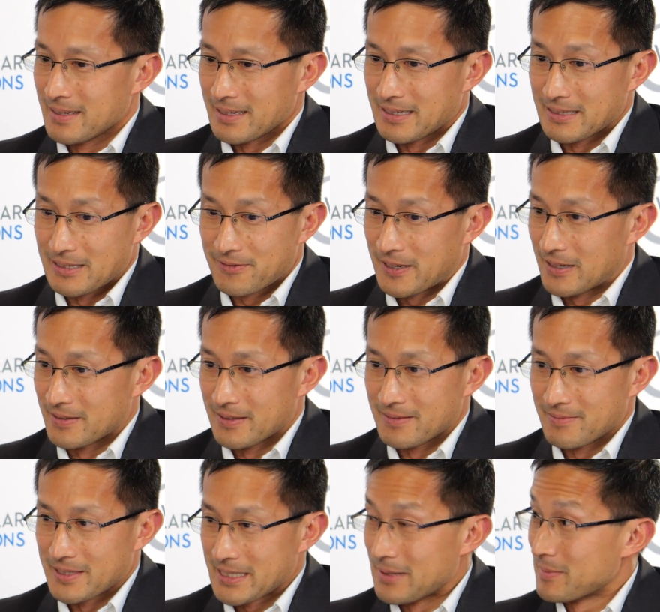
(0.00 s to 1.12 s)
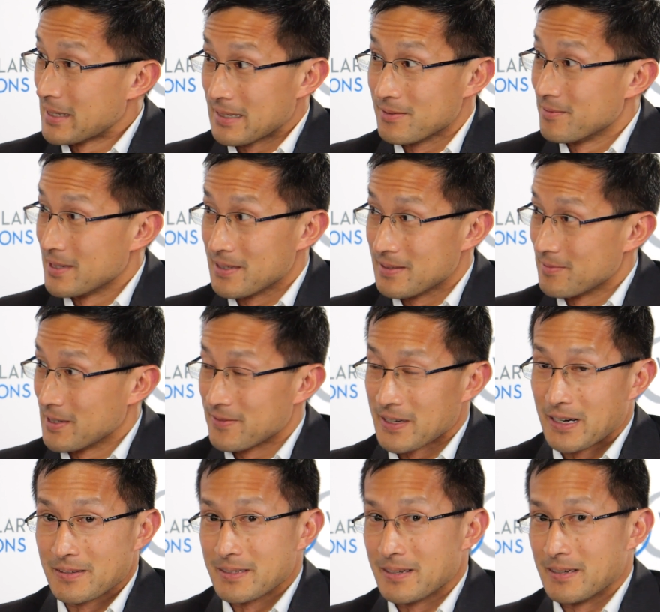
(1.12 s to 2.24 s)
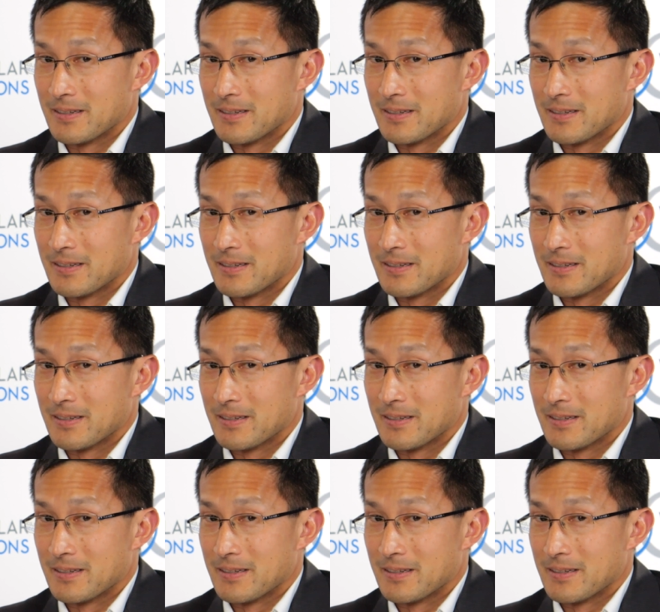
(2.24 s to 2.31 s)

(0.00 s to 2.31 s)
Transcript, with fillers: And they found the same thing we, we found.